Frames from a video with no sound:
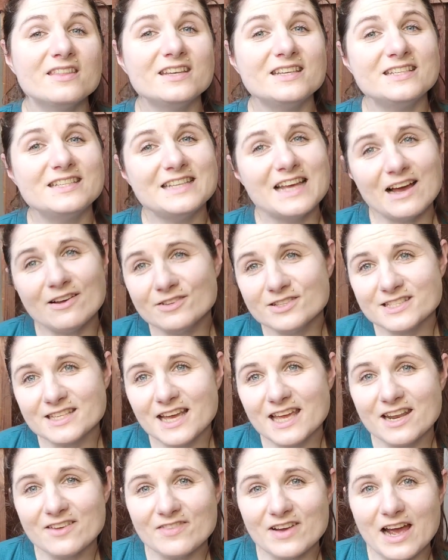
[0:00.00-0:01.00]
The
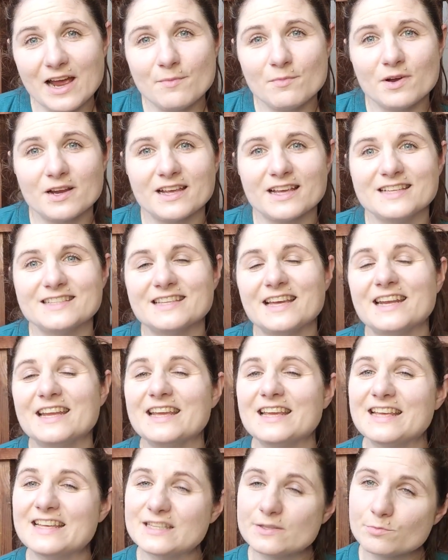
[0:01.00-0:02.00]
downside of iBrick is that
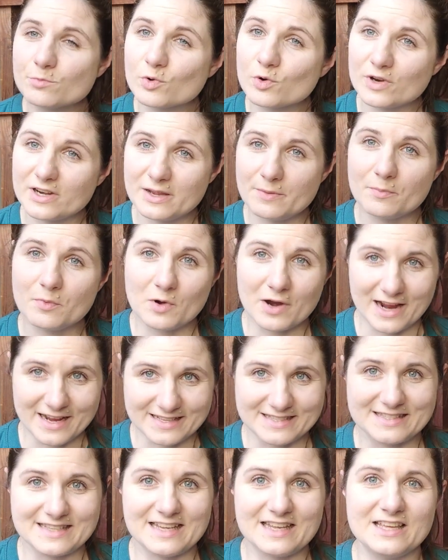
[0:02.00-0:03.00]
it is pretty
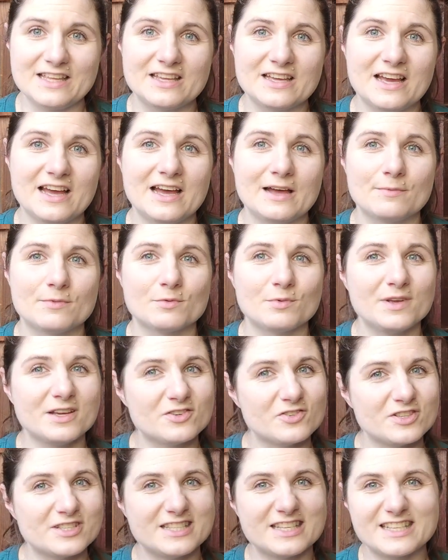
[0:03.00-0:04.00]
pricey. Um,
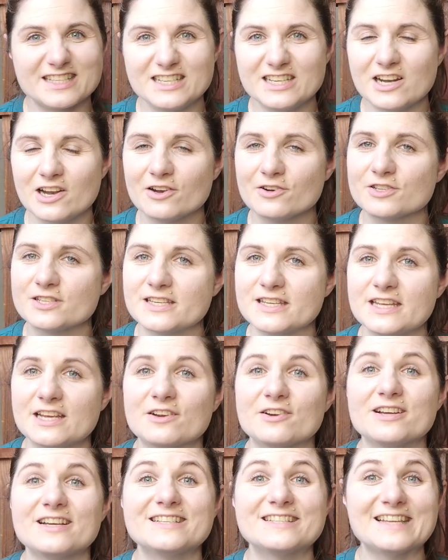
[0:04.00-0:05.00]
$360 a
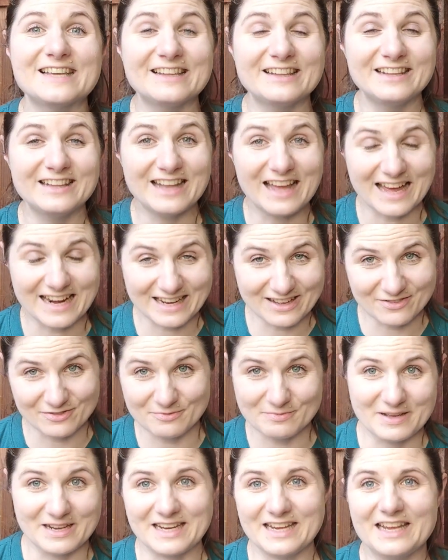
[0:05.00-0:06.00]
year is a lot
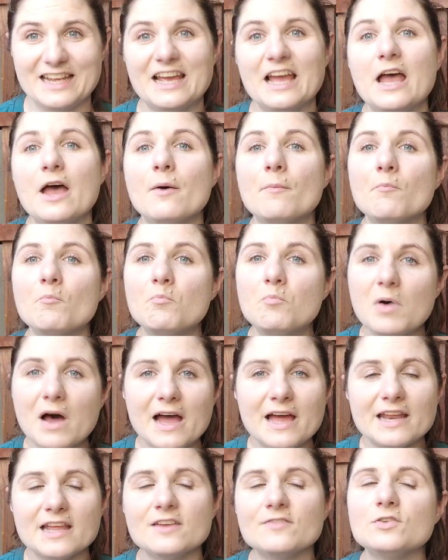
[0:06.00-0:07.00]
of money,
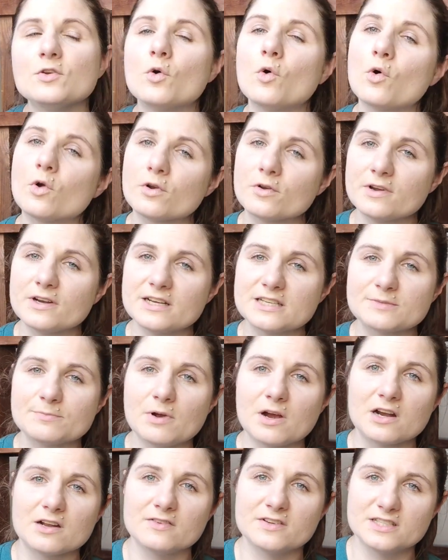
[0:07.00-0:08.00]
but if you order it as
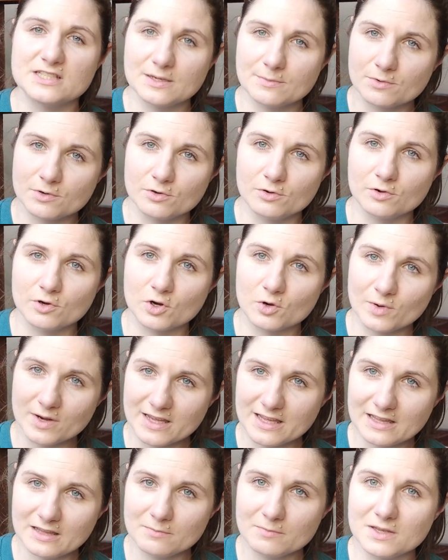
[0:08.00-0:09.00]
part of a Timberdoodle
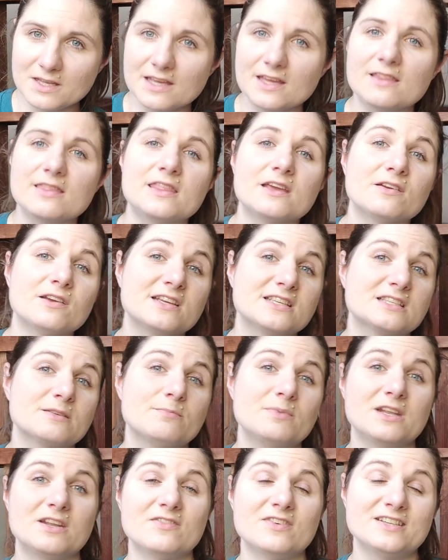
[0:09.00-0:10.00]
curriculum kit, there is a
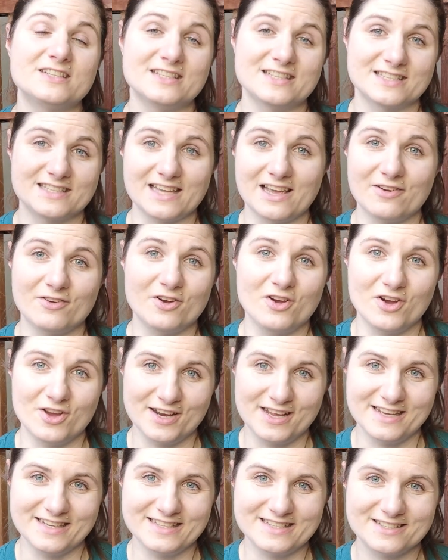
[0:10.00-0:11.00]
bit of a discount
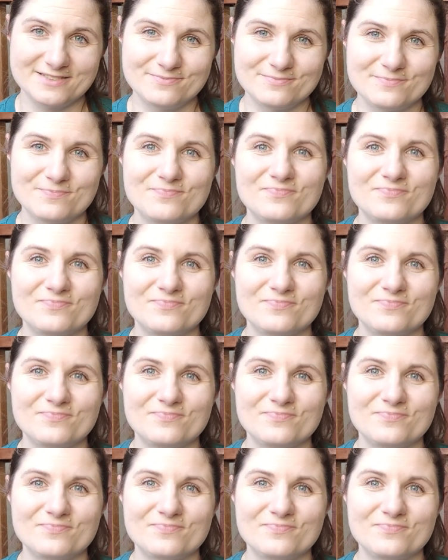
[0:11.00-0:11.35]
on it.